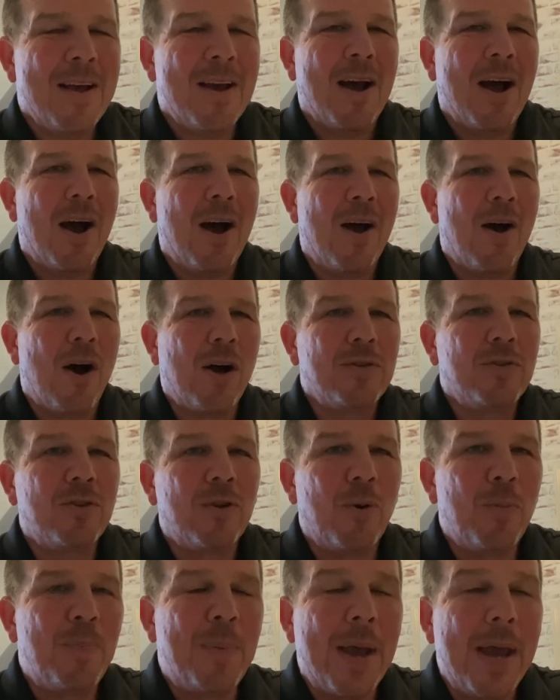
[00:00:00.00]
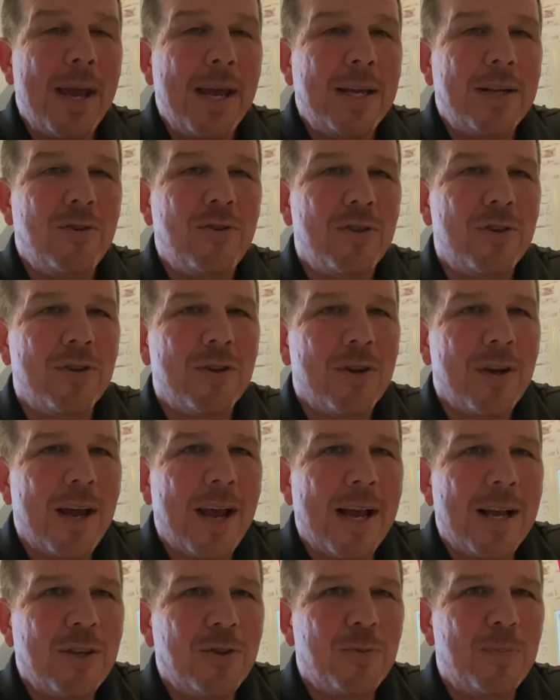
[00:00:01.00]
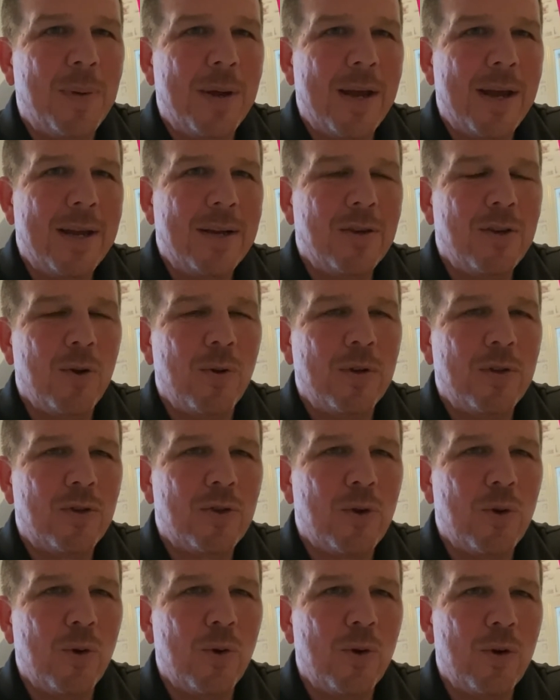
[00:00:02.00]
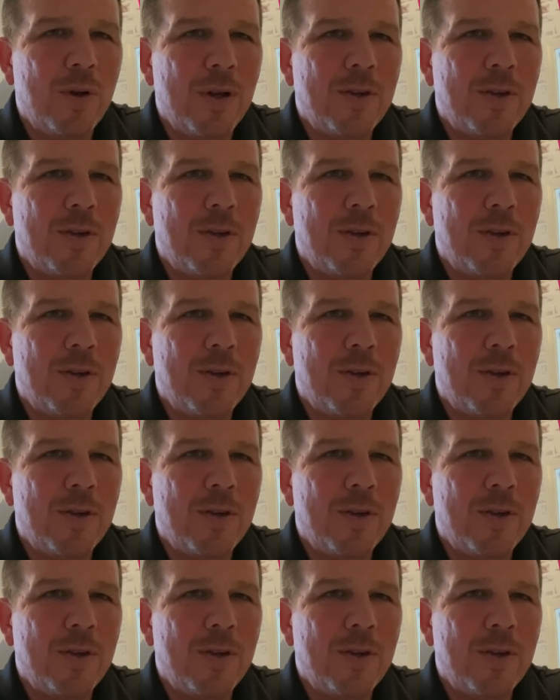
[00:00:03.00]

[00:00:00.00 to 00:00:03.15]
Uh, also, Paige has been doing school,